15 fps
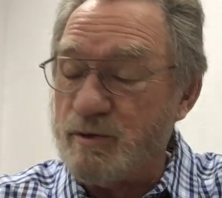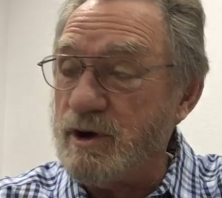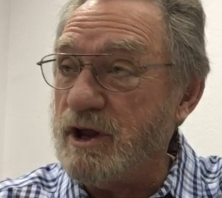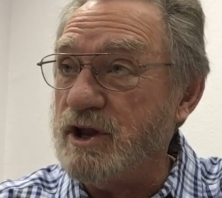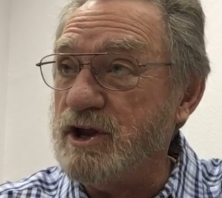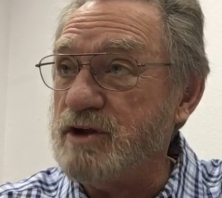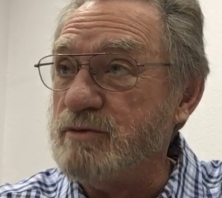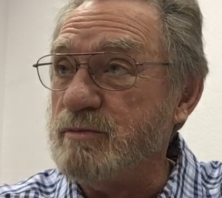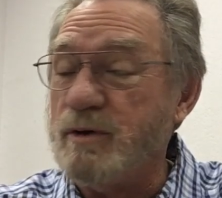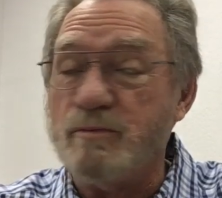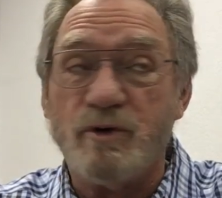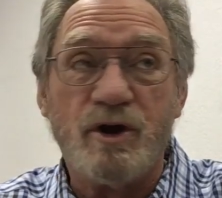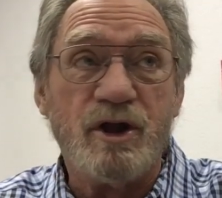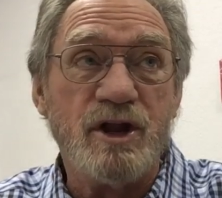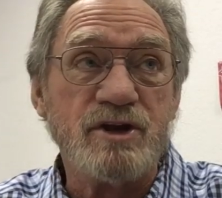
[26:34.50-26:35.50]

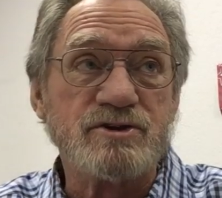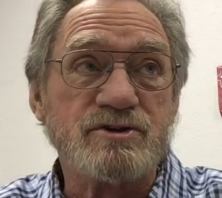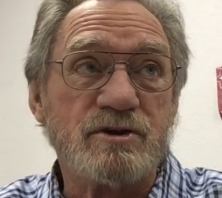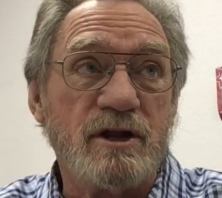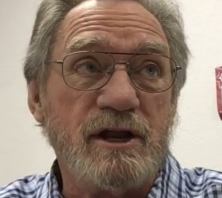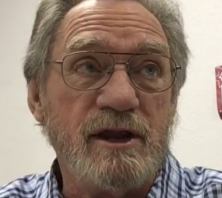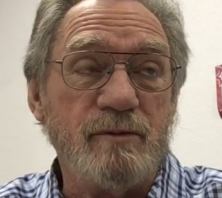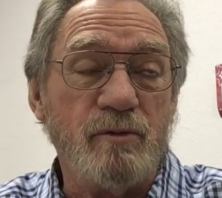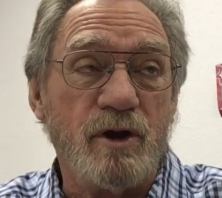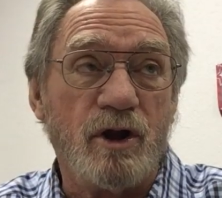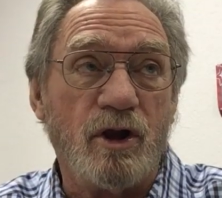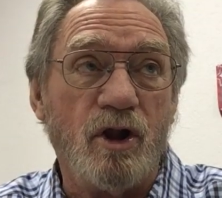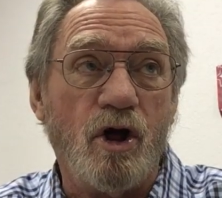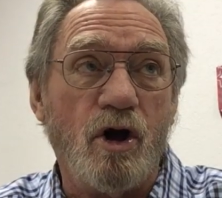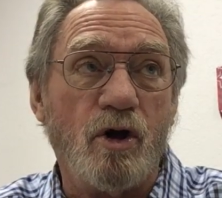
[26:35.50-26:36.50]
remember, initially he went
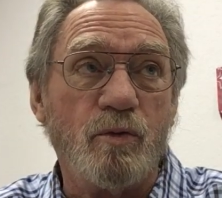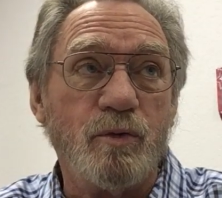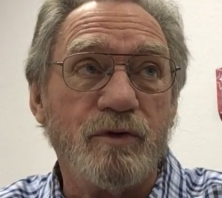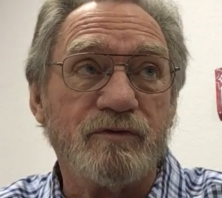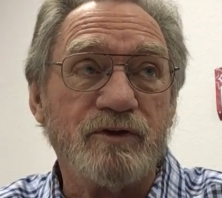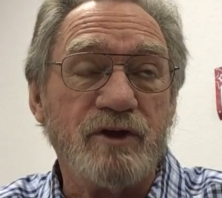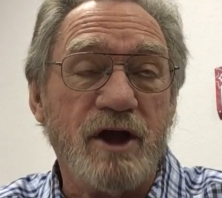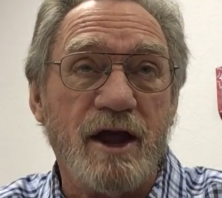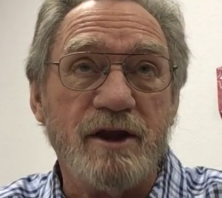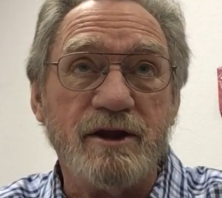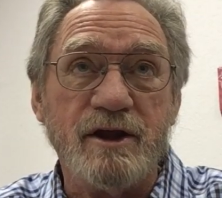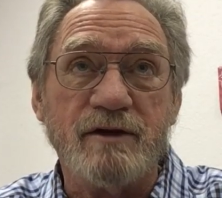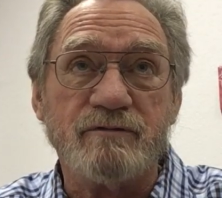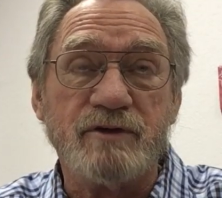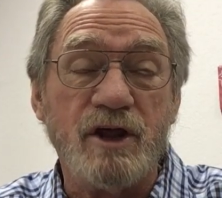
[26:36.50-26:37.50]
along with the
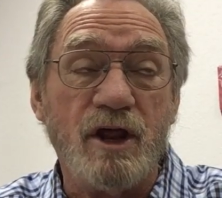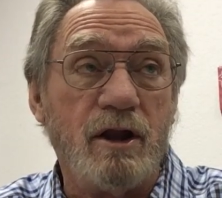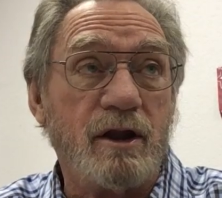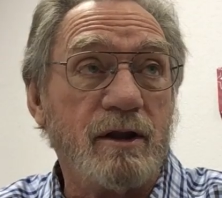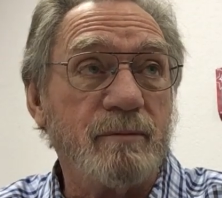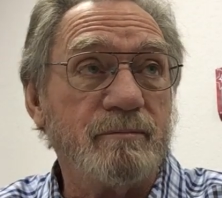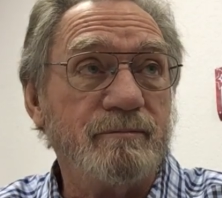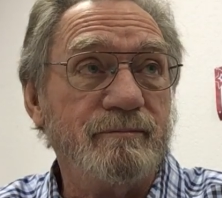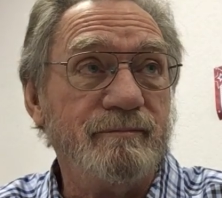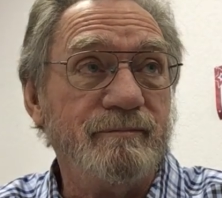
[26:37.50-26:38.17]
idea of killing him.